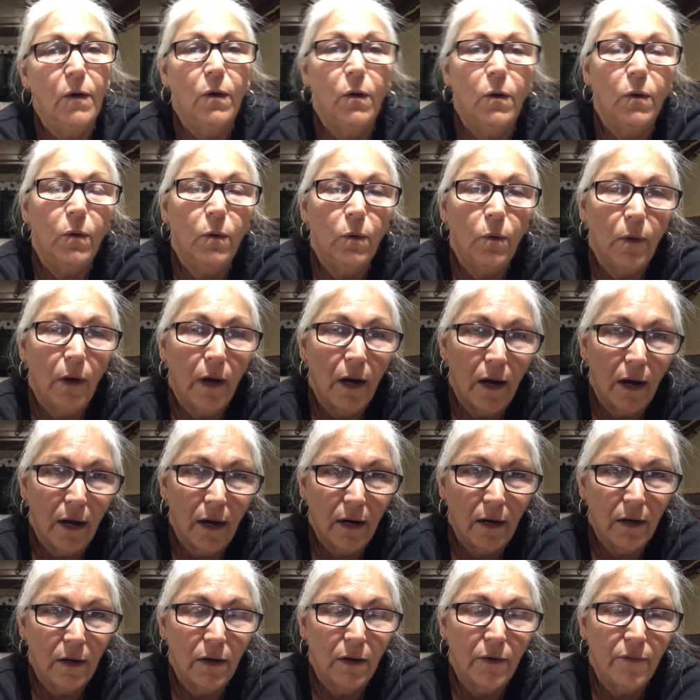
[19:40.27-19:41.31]
who
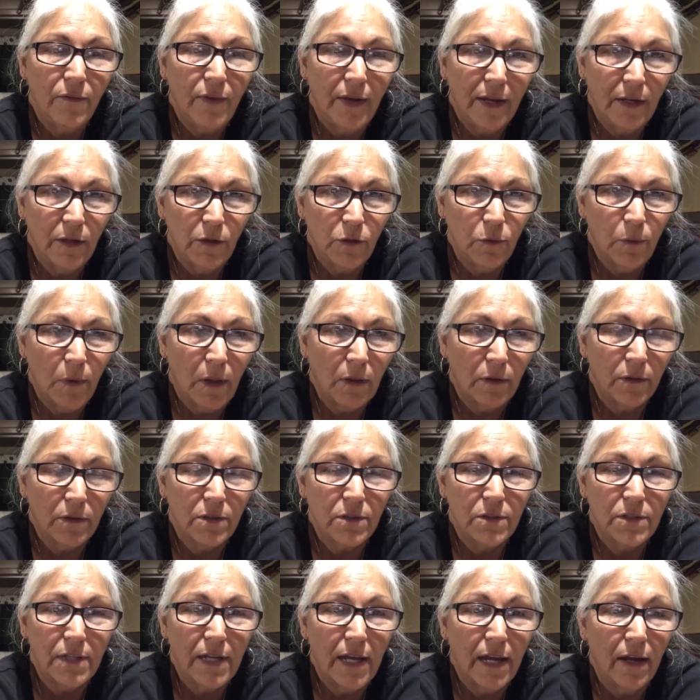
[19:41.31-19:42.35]
are van
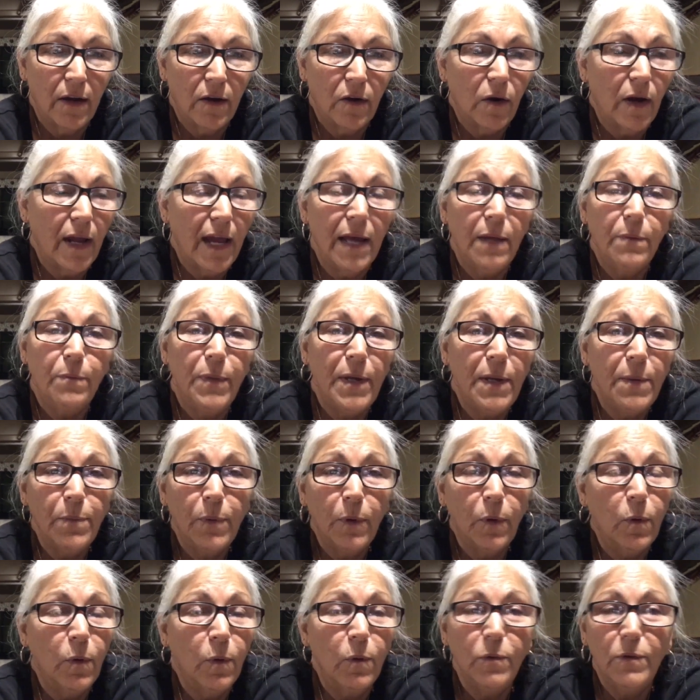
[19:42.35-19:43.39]
dwellers and
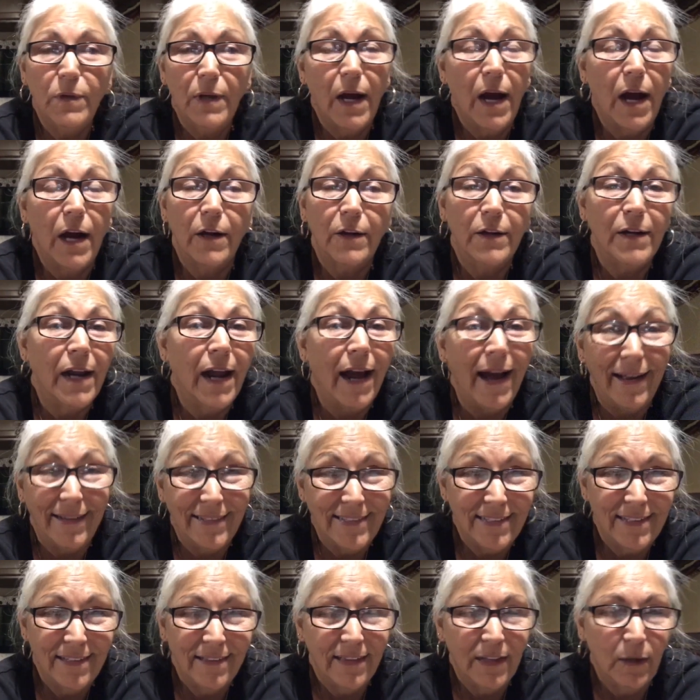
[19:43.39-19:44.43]
people who are
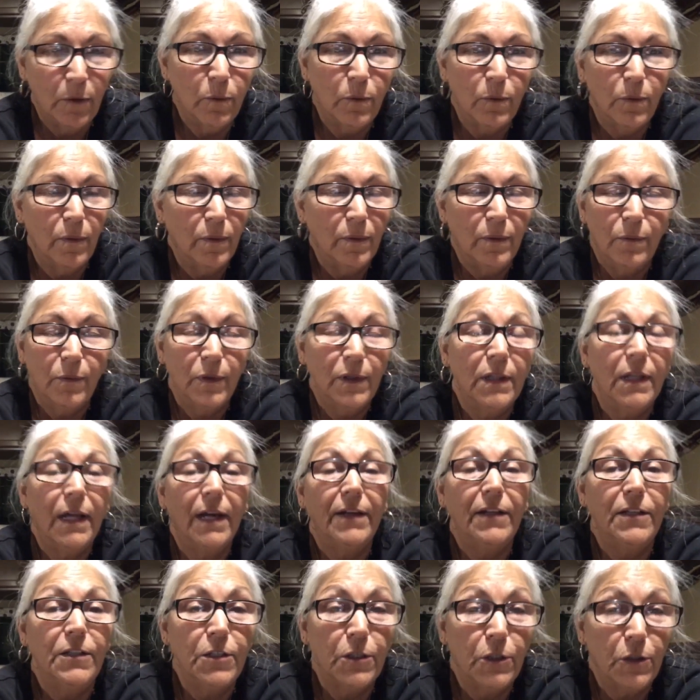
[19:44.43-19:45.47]
not, that would
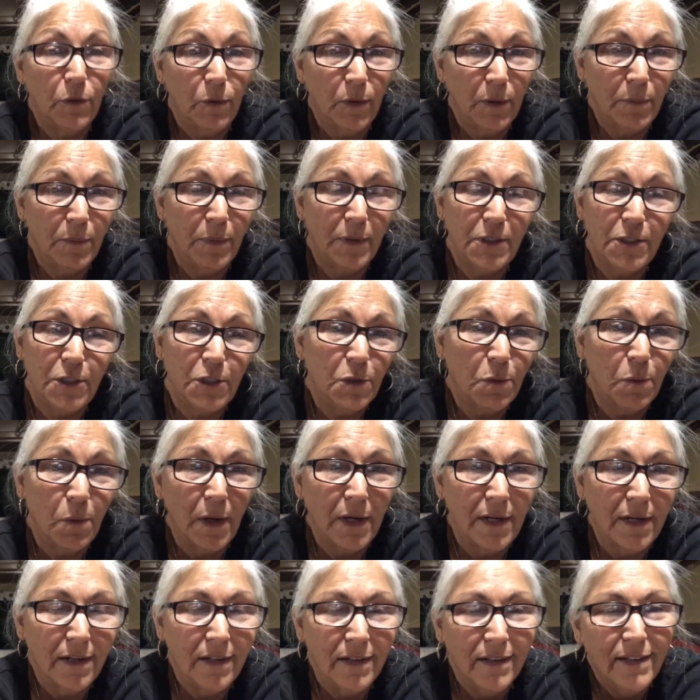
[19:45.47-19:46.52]
like to do it but just
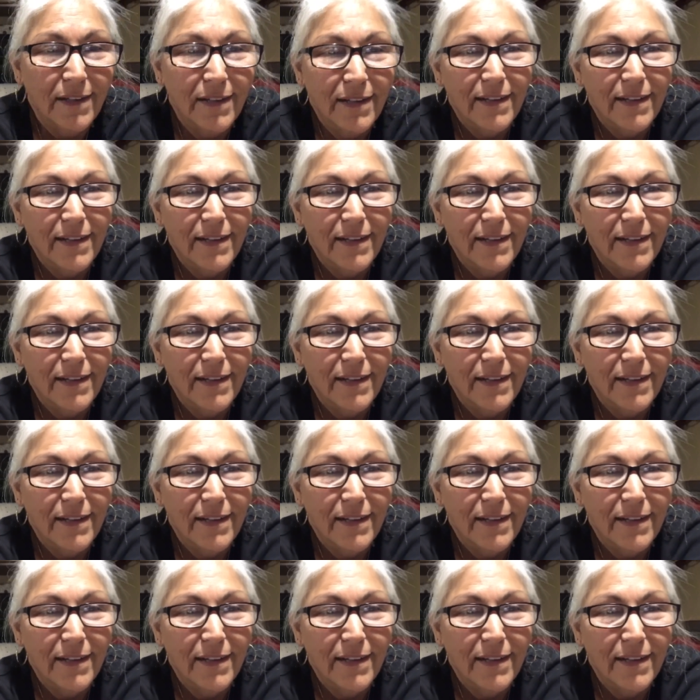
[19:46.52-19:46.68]
want to